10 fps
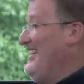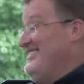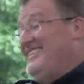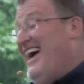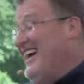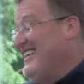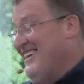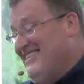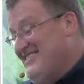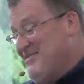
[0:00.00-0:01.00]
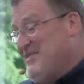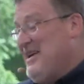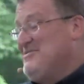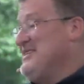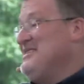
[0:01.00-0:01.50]
I said, "Yeah,
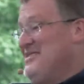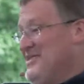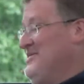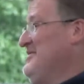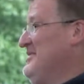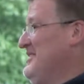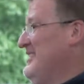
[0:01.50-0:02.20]
sometimes they do."